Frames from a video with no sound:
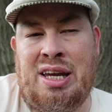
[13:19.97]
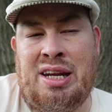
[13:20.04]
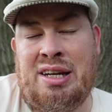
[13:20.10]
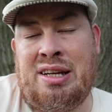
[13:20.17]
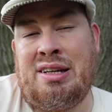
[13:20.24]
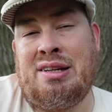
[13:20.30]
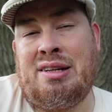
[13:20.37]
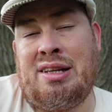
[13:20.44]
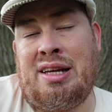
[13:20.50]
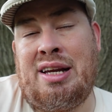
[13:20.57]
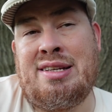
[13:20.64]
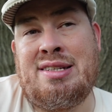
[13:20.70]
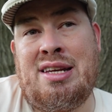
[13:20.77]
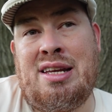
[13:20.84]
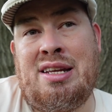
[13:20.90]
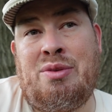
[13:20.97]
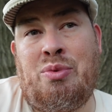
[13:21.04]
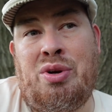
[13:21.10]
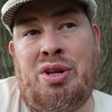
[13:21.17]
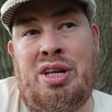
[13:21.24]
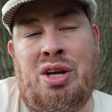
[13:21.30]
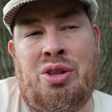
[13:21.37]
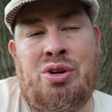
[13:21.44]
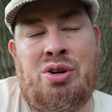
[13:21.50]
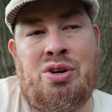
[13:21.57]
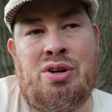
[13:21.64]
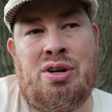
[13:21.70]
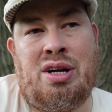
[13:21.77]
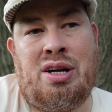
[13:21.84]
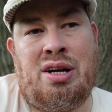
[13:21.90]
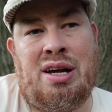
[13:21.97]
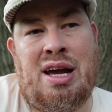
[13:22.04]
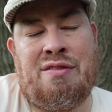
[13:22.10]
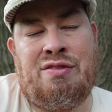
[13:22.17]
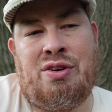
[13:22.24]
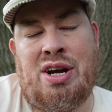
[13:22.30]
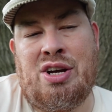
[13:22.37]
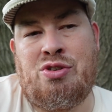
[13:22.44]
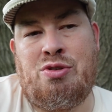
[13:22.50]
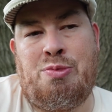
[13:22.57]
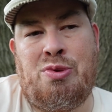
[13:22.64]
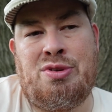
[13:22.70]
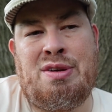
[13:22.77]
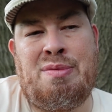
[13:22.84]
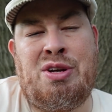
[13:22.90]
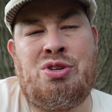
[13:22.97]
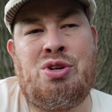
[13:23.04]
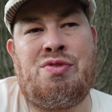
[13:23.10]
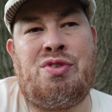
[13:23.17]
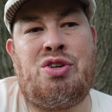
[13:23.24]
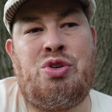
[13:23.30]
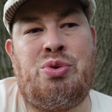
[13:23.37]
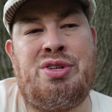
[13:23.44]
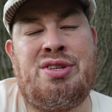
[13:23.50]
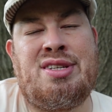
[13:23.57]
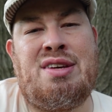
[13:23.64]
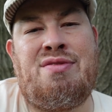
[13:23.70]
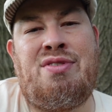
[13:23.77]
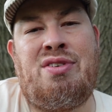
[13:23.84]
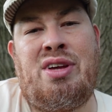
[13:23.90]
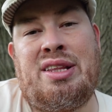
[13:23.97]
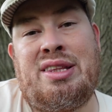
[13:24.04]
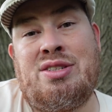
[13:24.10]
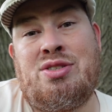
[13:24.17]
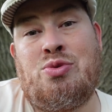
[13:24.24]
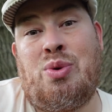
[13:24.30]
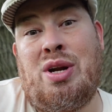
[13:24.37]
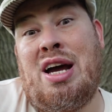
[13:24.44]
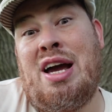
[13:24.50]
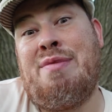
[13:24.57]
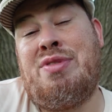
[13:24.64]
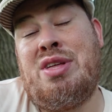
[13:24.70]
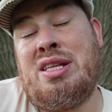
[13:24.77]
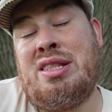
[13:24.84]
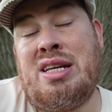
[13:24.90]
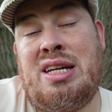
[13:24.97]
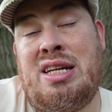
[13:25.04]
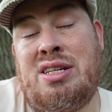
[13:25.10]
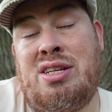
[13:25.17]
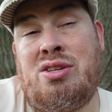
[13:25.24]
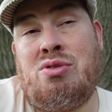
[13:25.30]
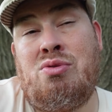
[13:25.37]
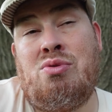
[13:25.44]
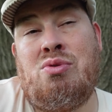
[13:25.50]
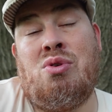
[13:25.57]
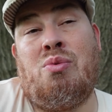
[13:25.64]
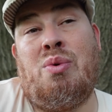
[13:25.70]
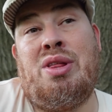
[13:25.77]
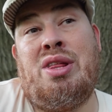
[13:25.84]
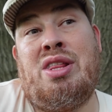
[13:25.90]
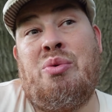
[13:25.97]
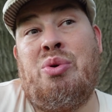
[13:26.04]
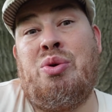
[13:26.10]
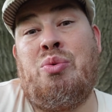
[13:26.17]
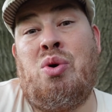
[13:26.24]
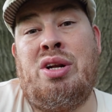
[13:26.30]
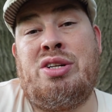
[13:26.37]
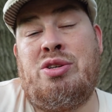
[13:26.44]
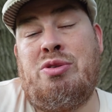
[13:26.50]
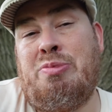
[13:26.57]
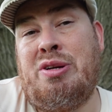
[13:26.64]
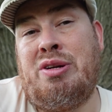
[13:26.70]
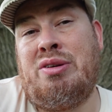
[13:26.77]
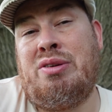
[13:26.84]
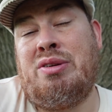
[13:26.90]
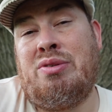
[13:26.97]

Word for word: and like I said in one of the other uh, after-action reports, I'm not sure if they're doing this because they feel like this is what I think they need to do, or whether they really want to, but